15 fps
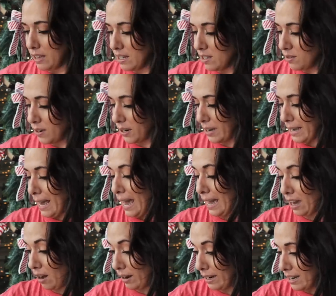This is very
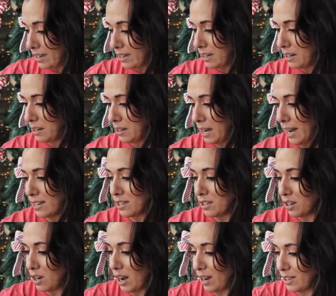chaotic as
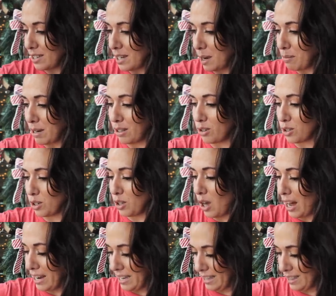a concept and there's a
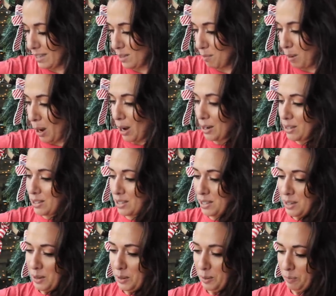lot in this
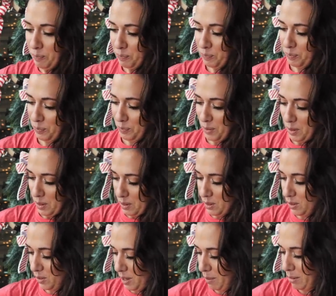box.
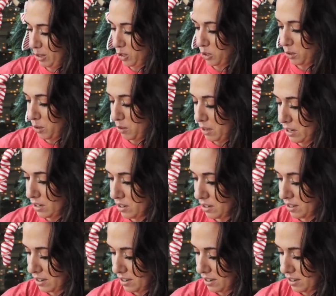So let me show you this.